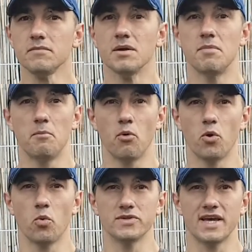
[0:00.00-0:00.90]
But
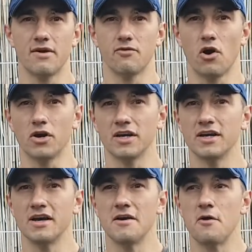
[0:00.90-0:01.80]
boy, was I wrong.
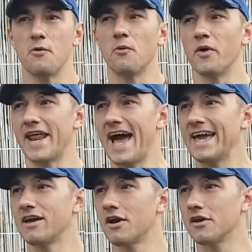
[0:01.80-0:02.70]
When I
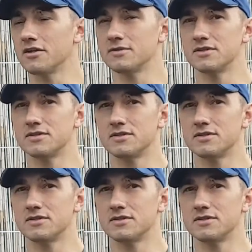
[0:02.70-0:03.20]
got on